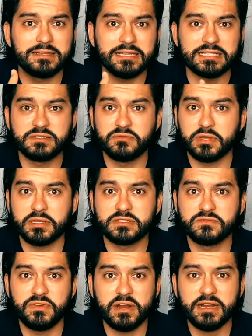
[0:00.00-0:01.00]

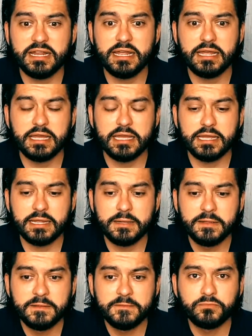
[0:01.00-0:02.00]
is very
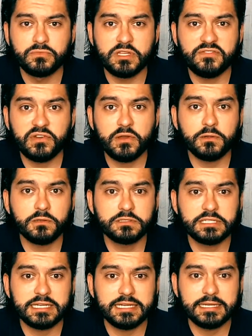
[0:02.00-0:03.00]

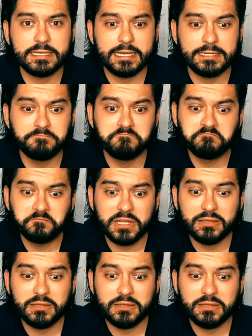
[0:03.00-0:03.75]
difficult and